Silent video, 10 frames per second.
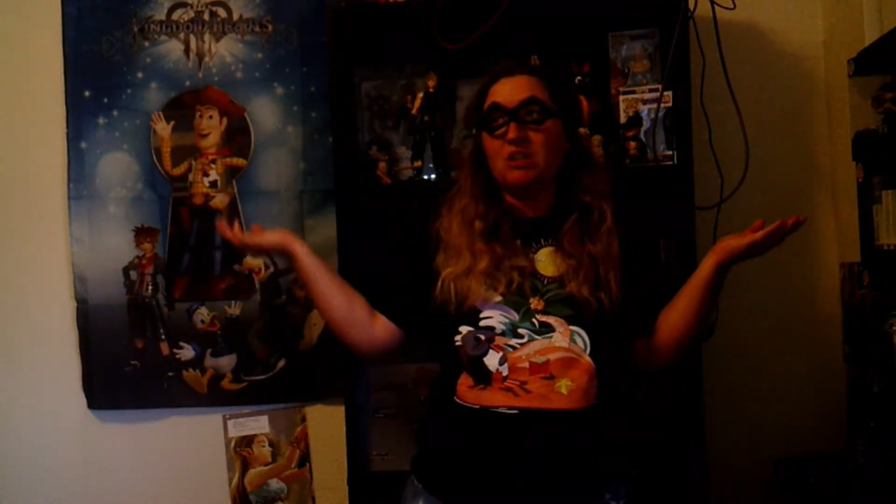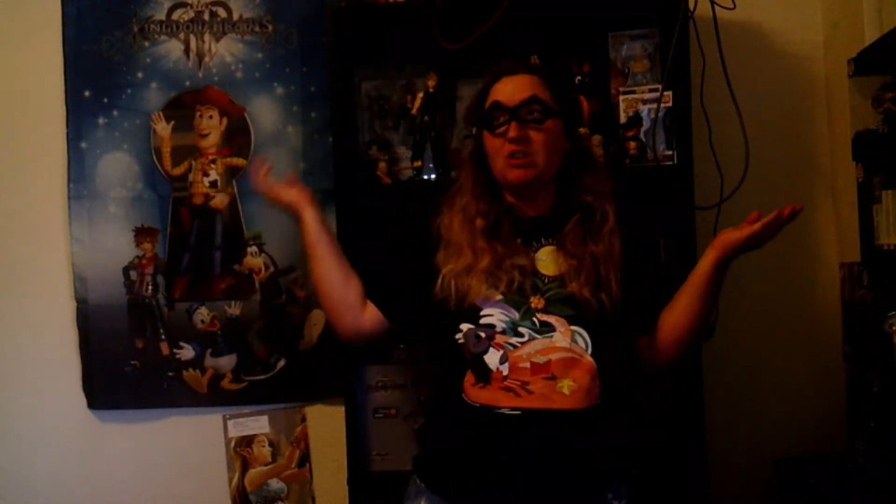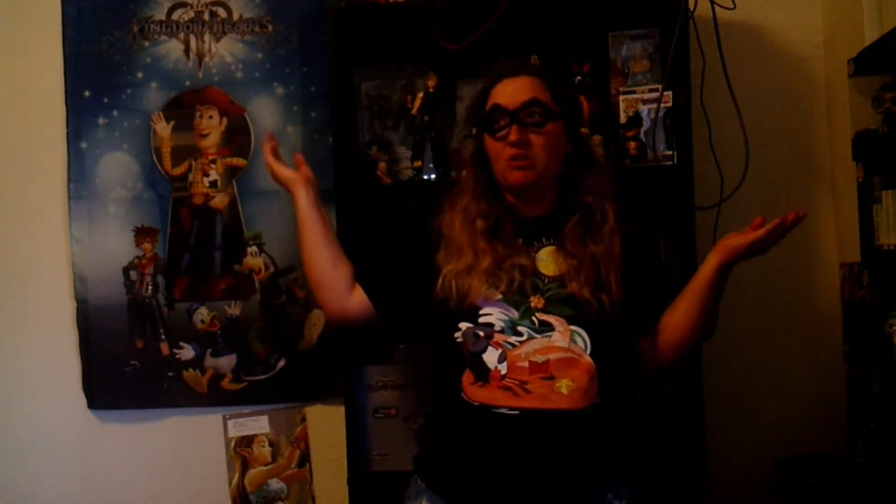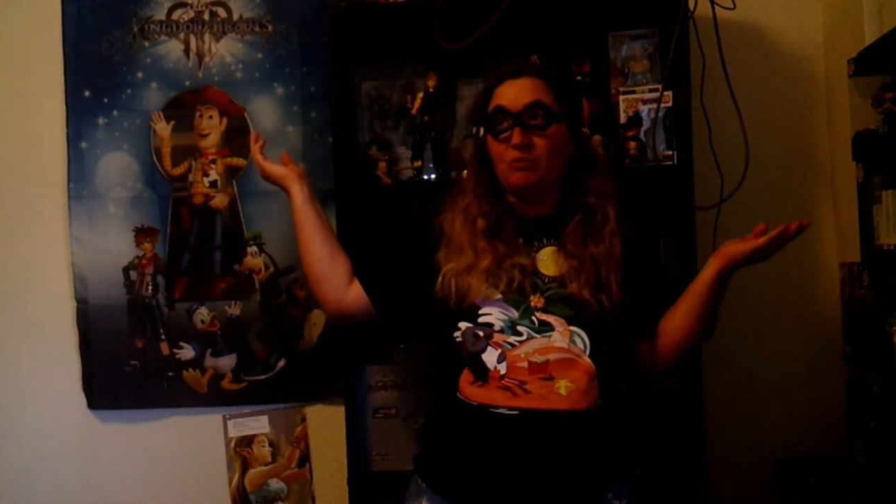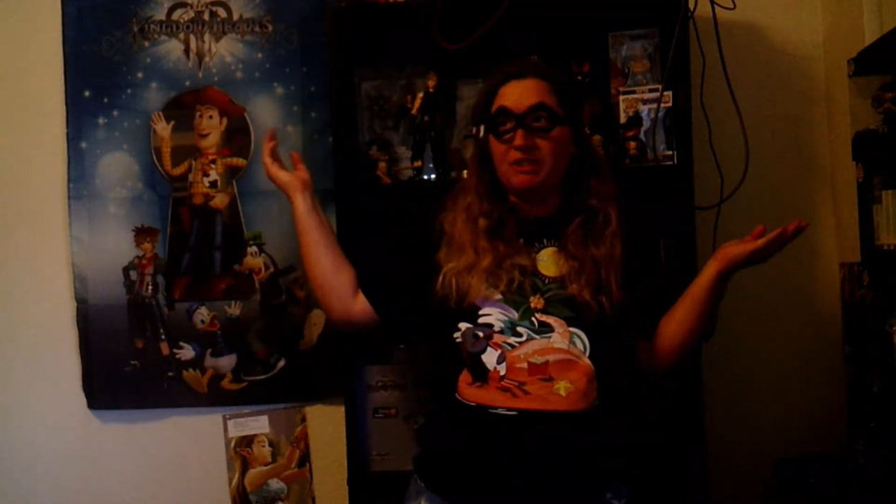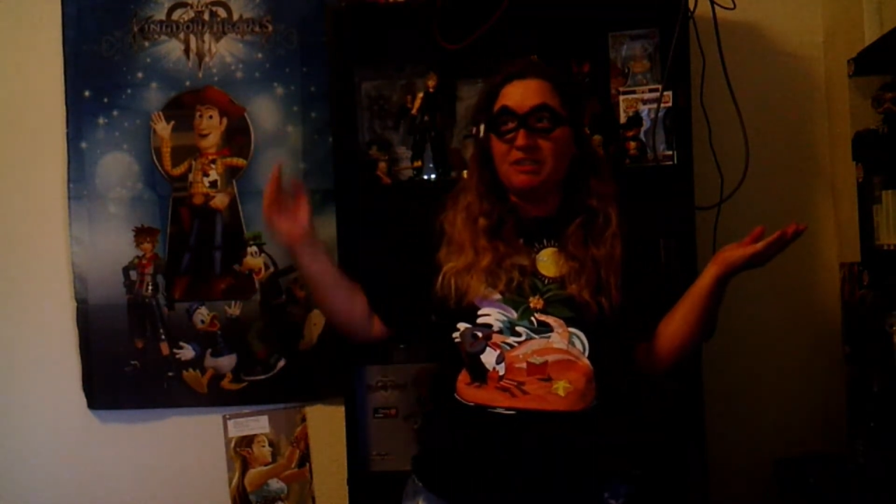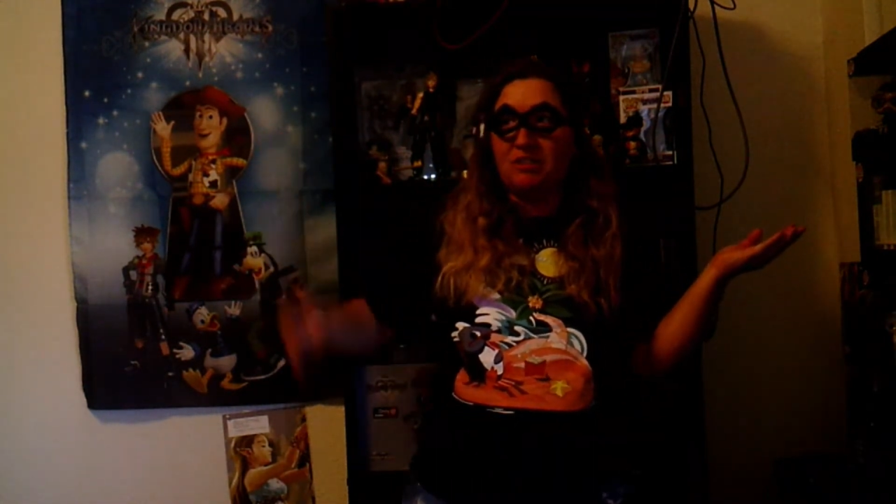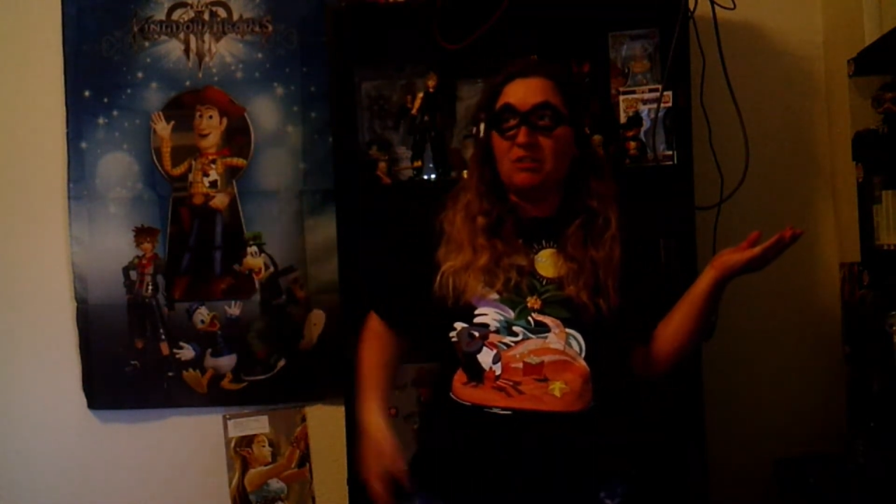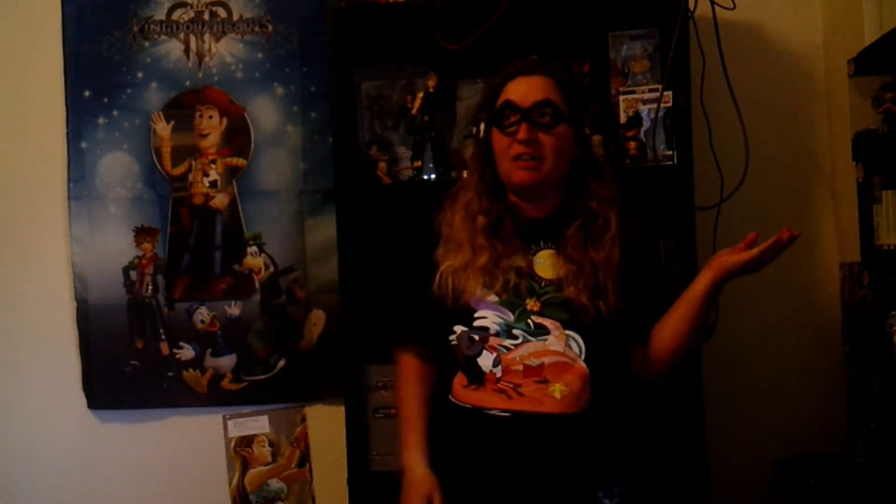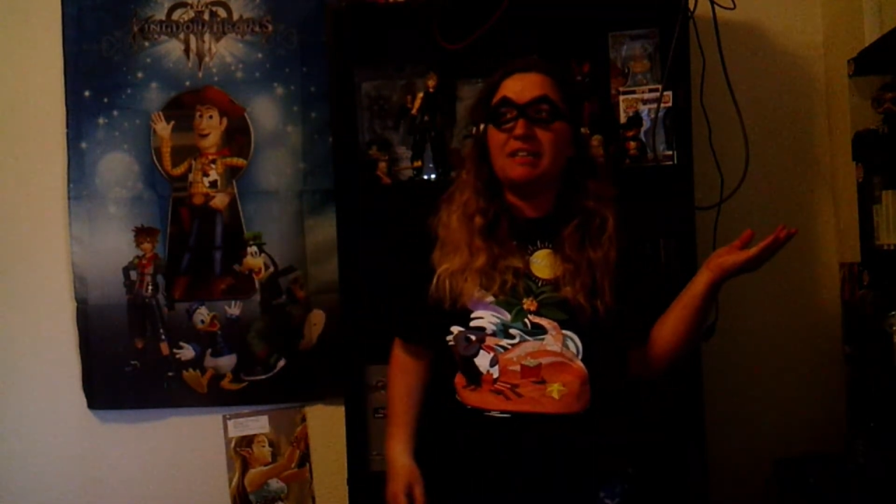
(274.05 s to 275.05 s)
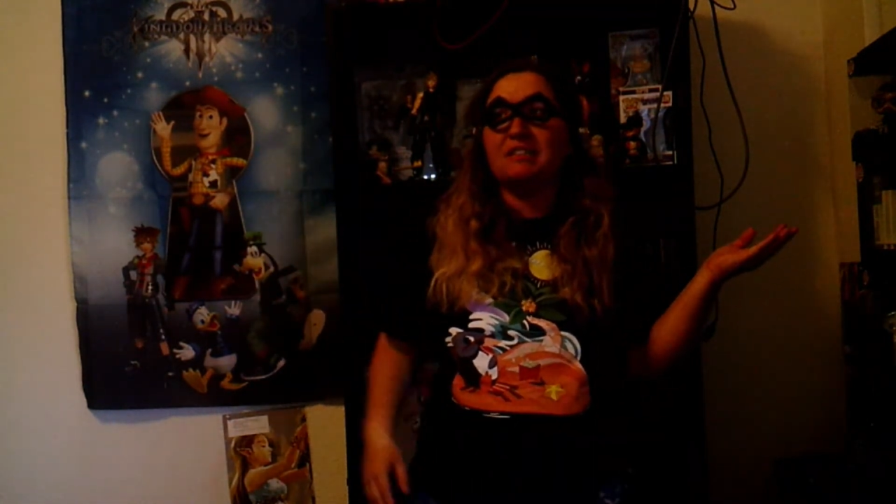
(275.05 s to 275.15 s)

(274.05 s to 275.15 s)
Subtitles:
with his loss,